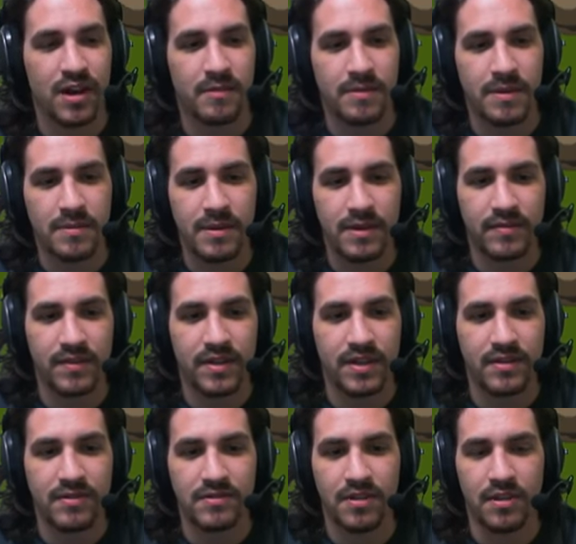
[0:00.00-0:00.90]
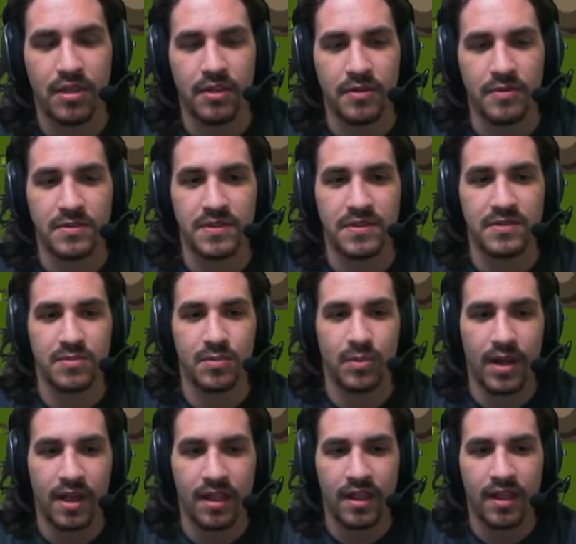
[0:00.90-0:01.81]
I may make videos on those as
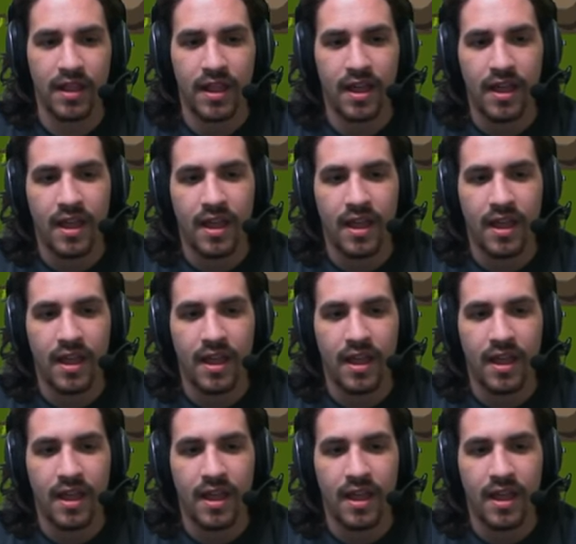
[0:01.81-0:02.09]
well.